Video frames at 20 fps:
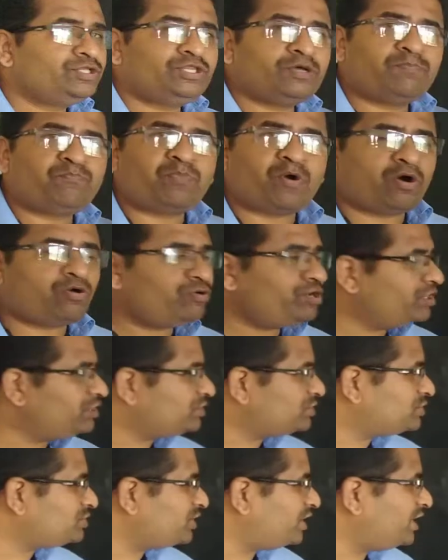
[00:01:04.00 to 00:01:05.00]
the powder
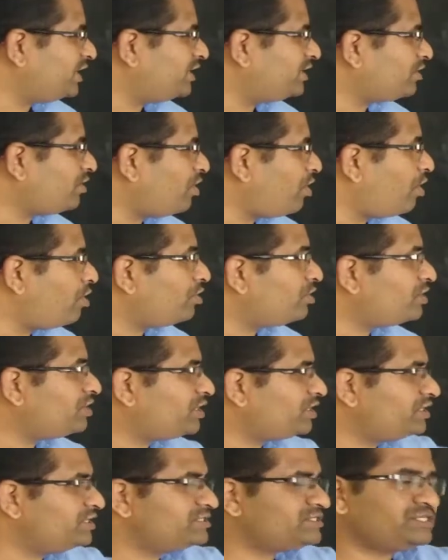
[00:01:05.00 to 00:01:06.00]
state or
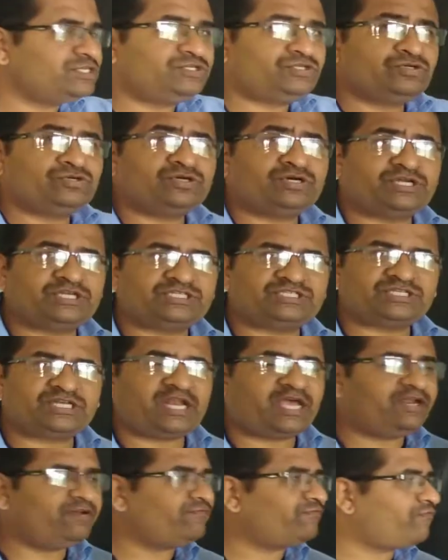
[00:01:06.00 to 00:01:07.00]
turns into
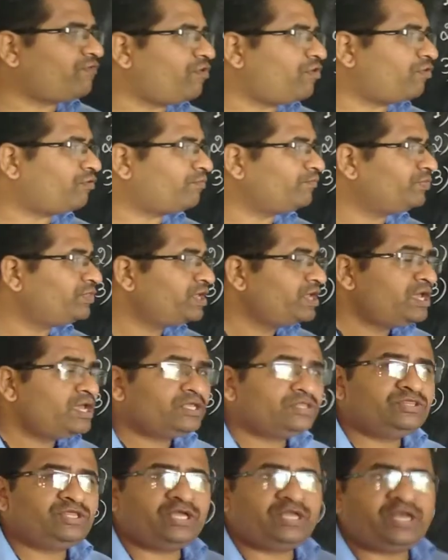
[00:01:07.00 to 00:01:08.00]
crystalline form.
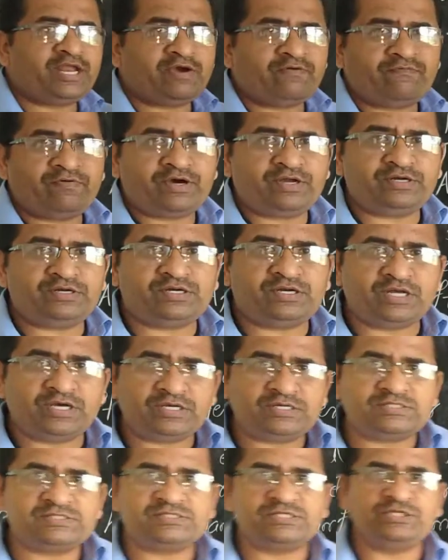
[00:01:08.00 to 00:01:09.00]
They never
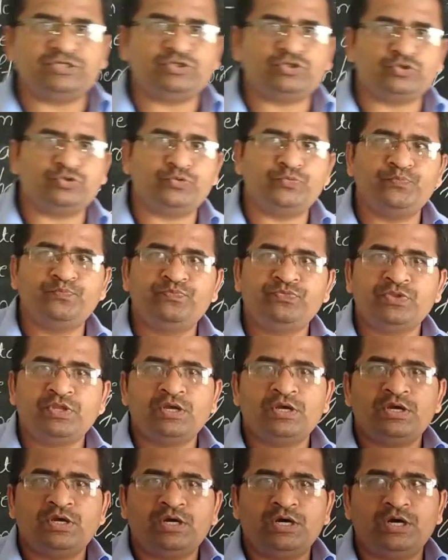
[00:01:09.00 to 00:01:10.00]
turns into
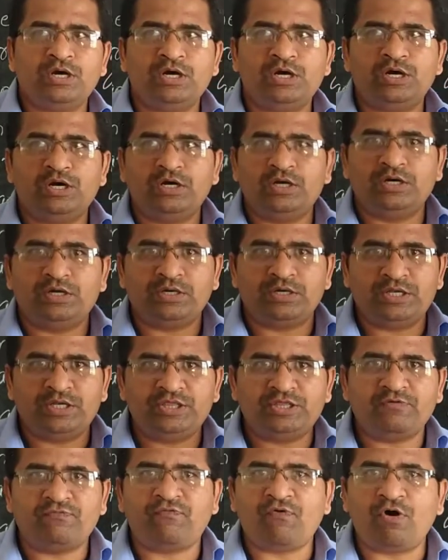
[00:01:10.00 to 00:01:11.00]

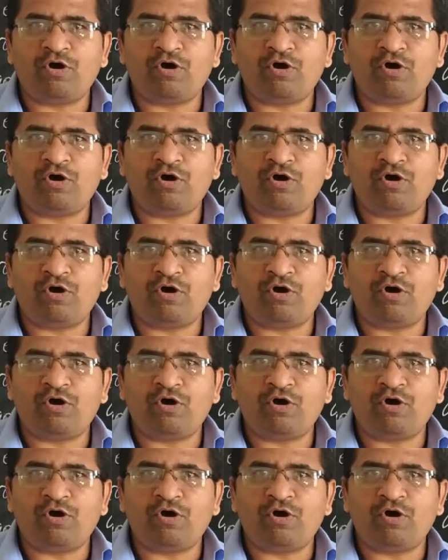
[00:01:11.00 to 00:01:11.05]
the